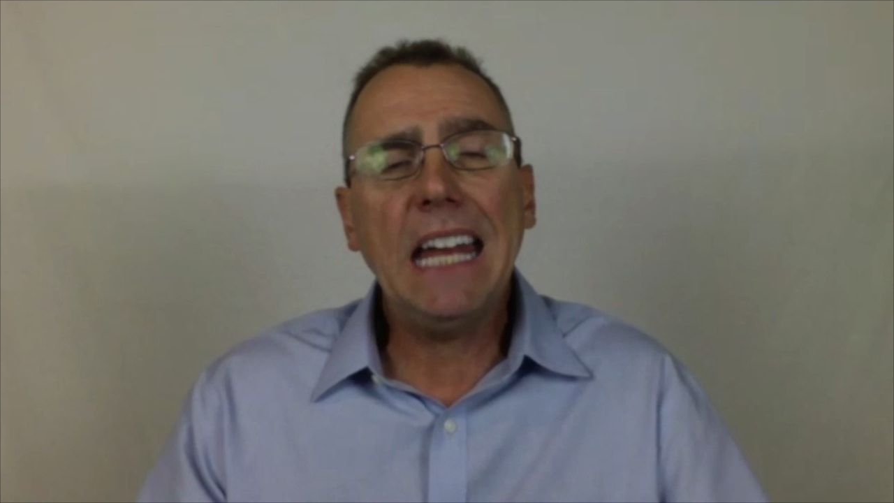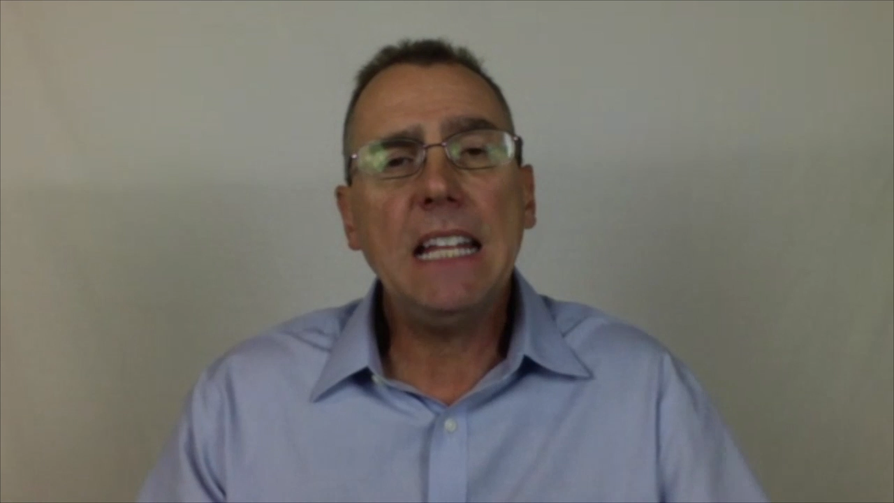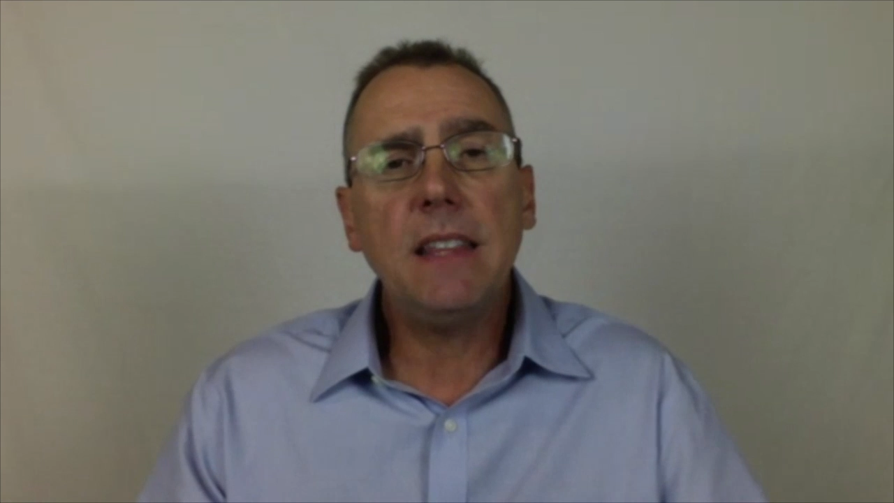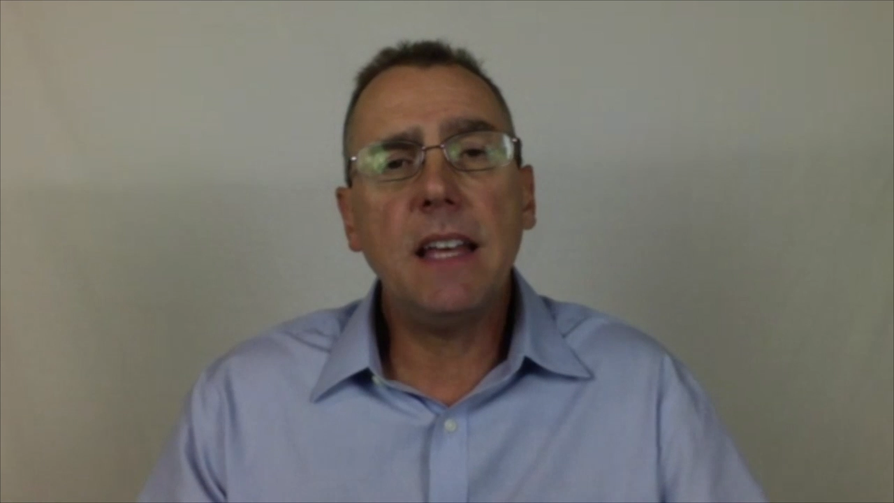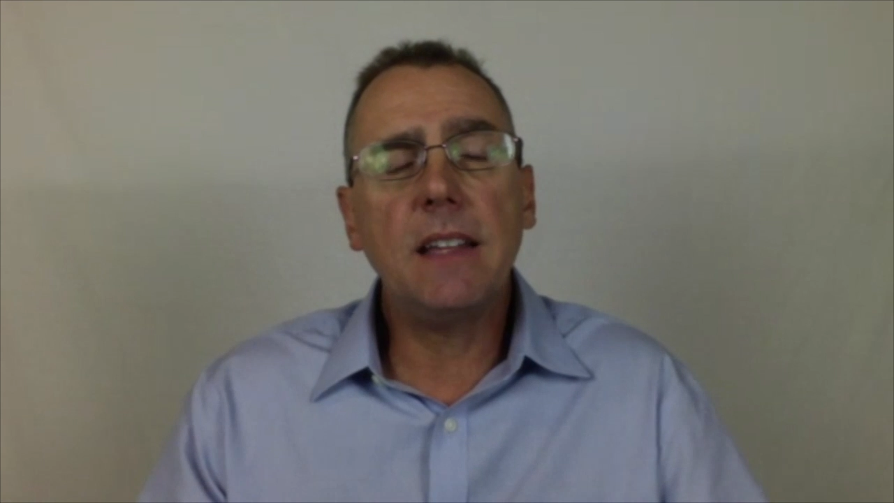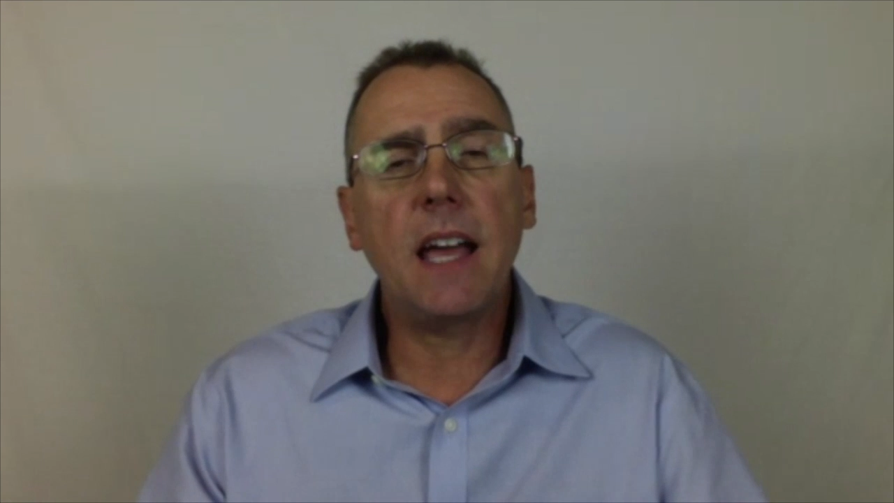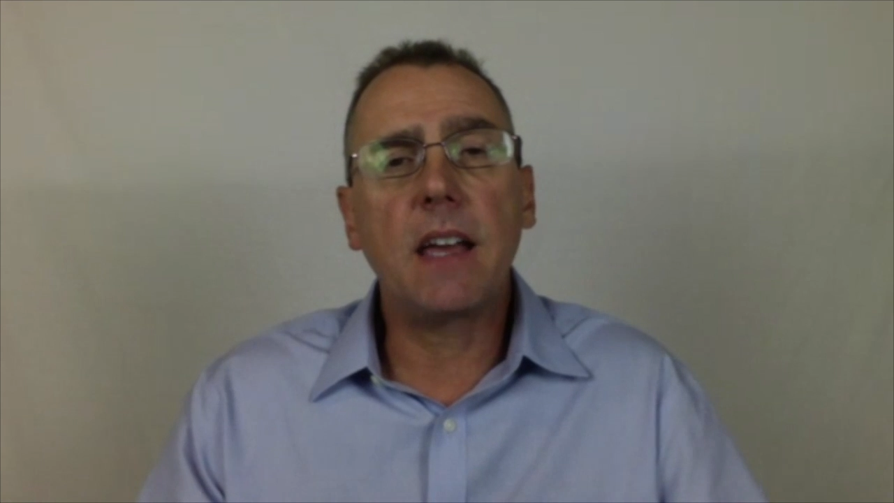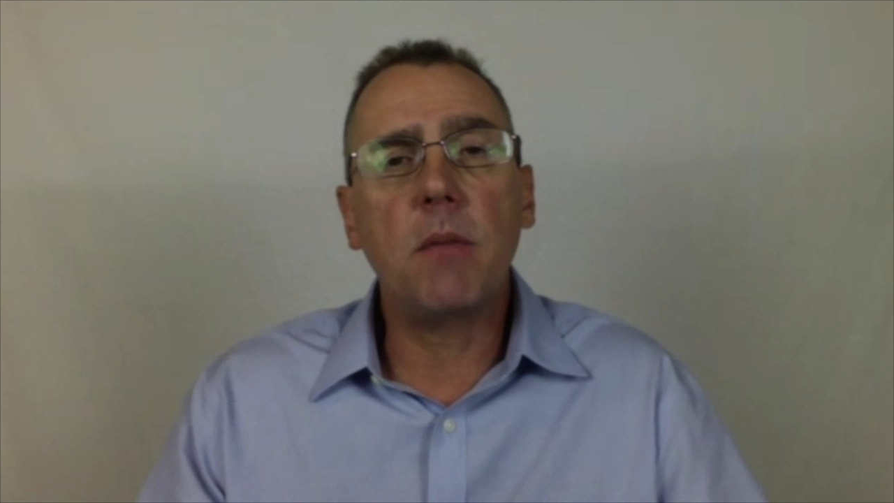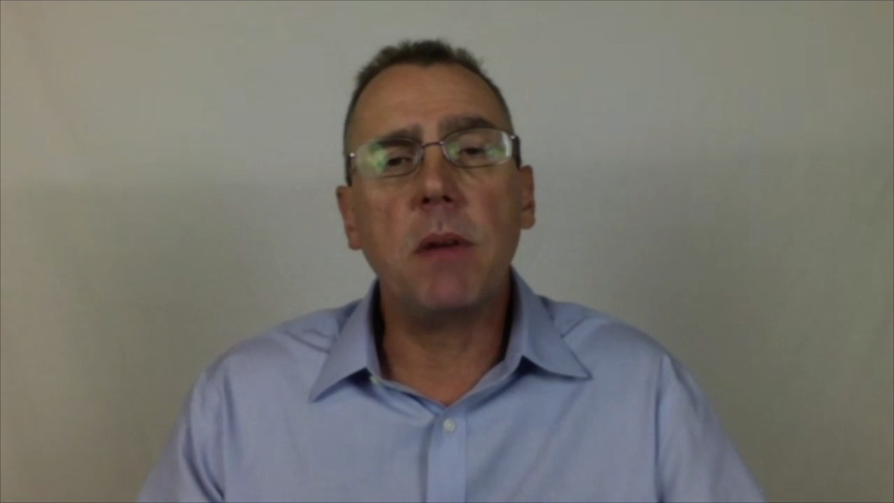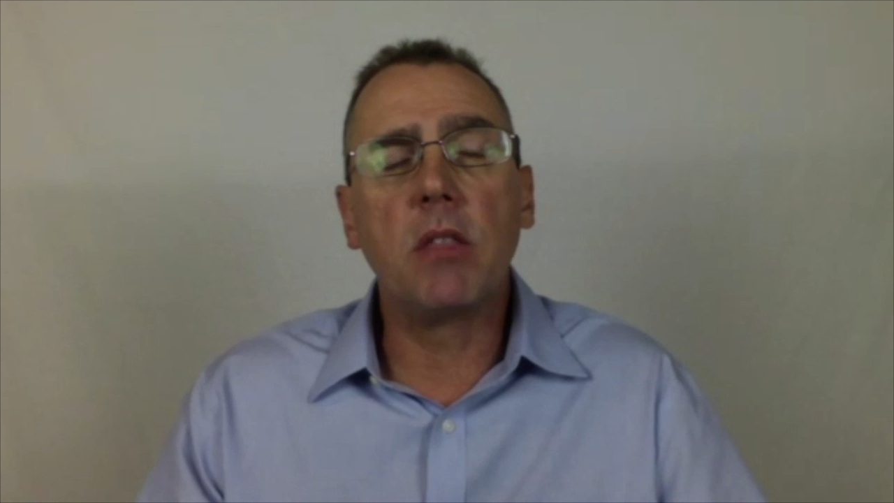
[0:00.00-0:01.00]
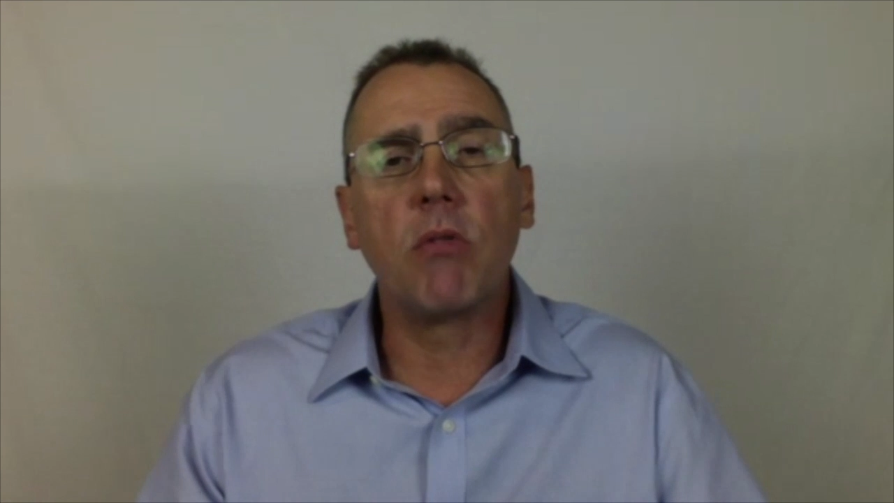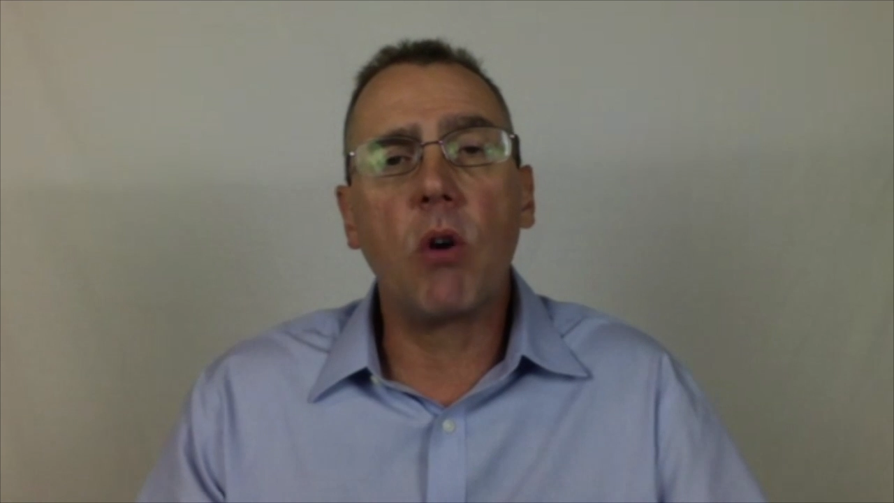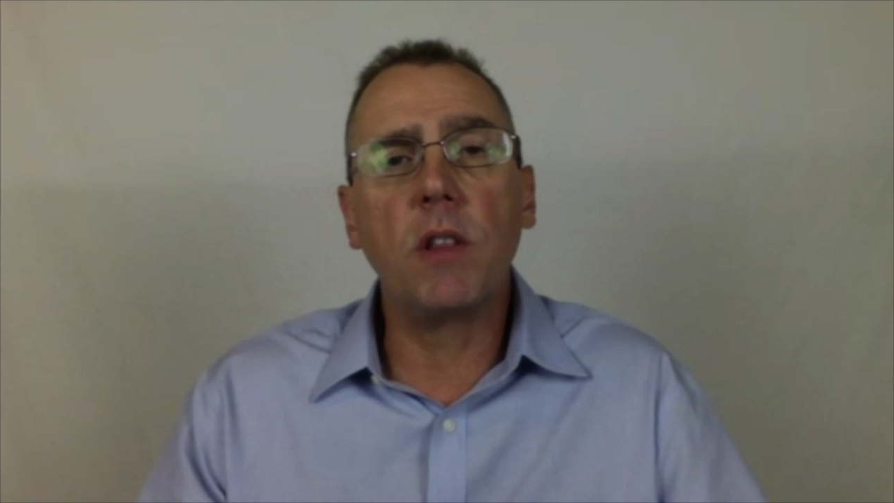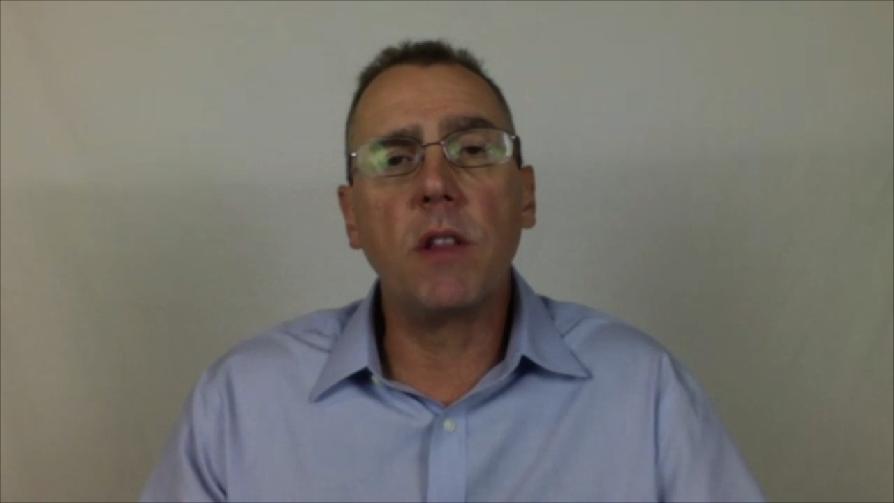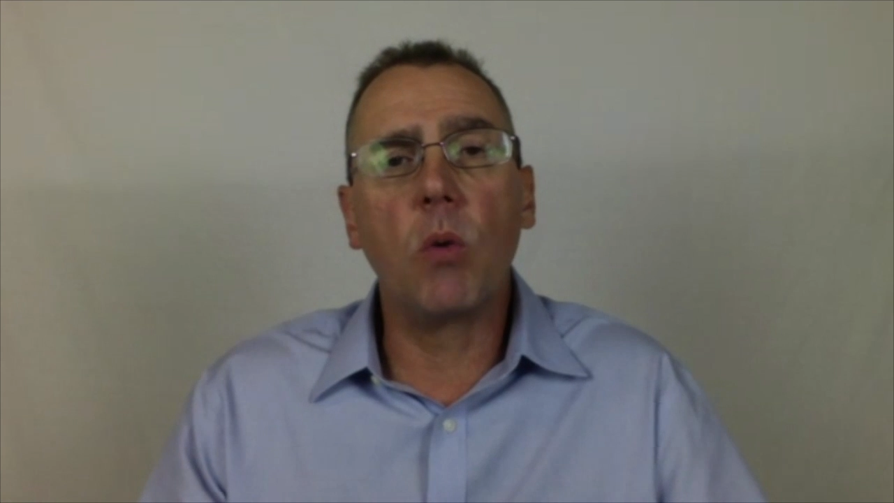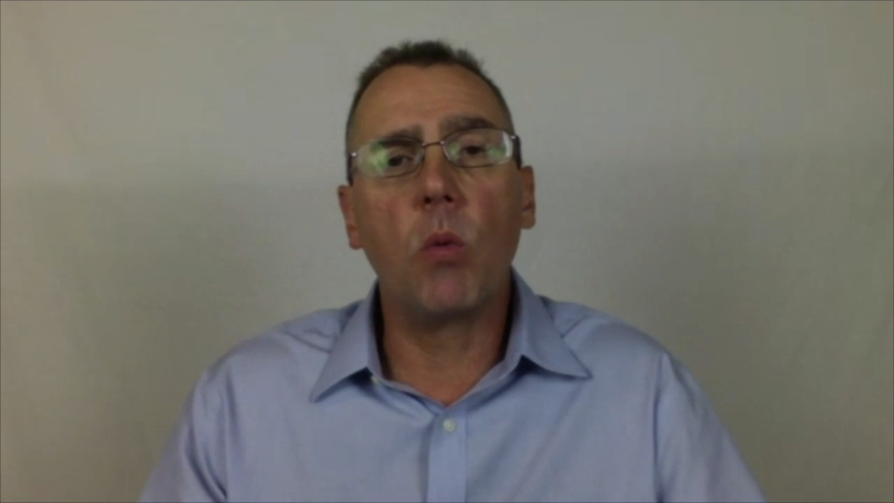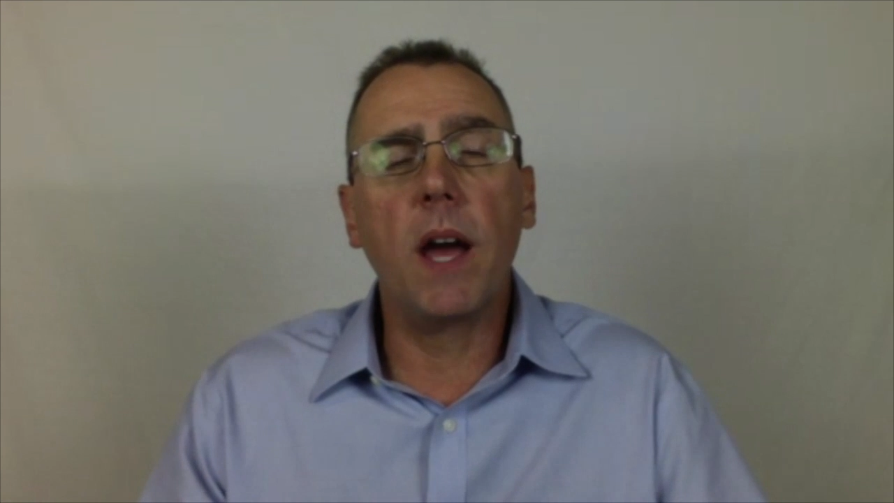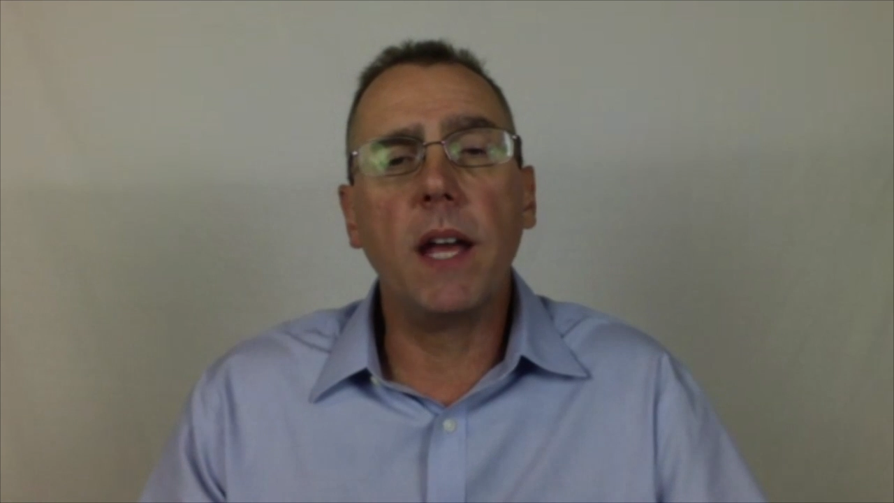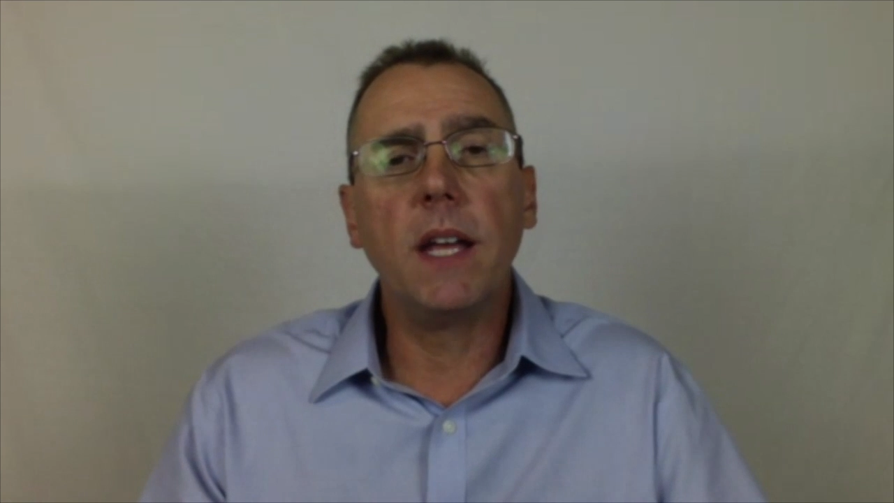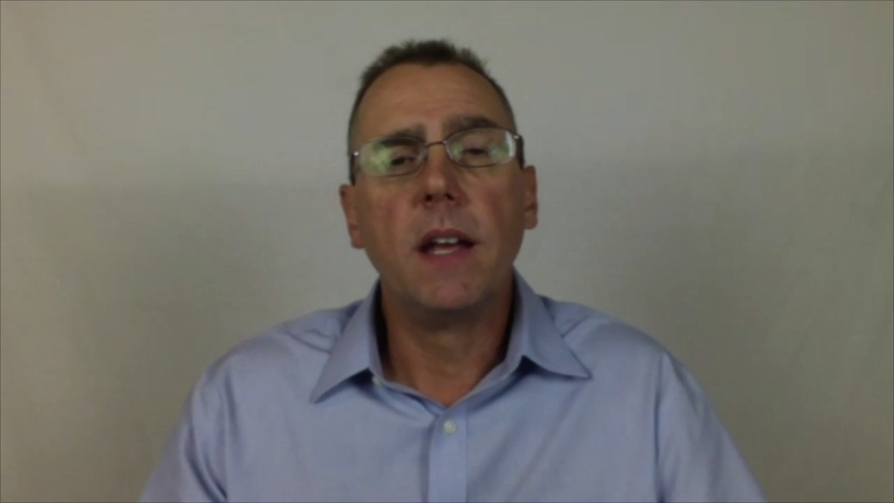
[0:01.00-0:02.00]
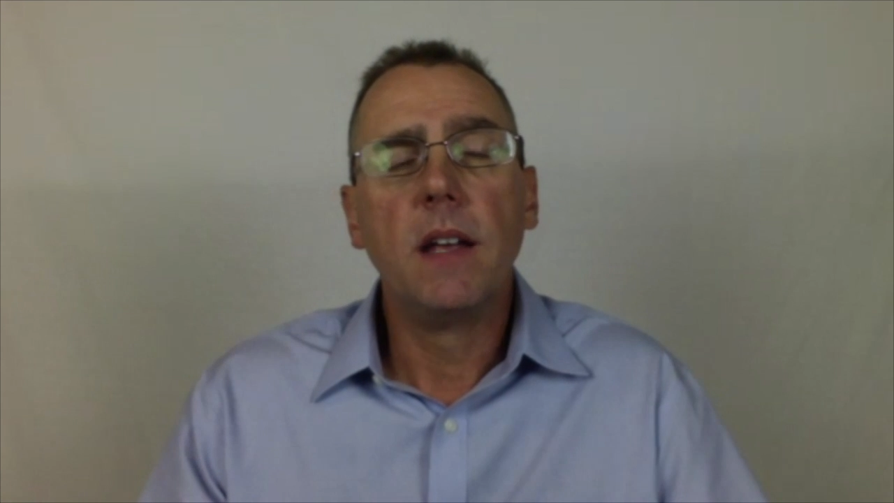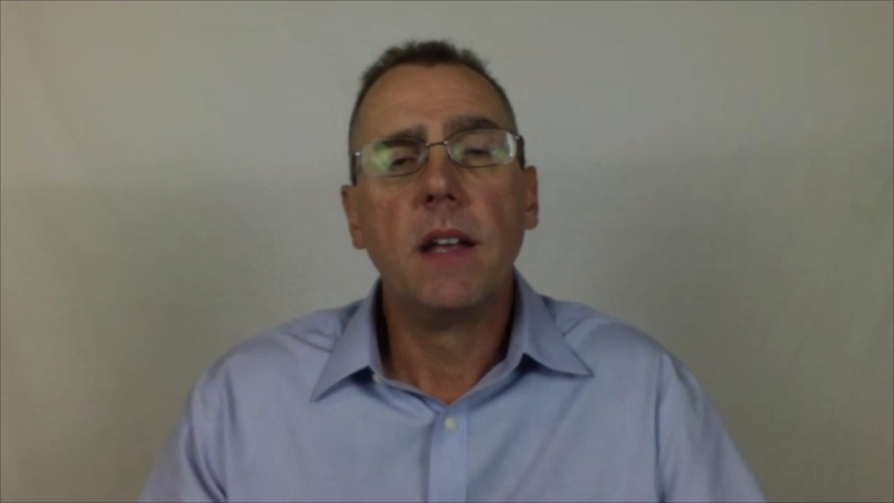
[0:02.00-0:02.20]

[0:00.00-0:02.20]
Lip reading: anything that can be thrown in their way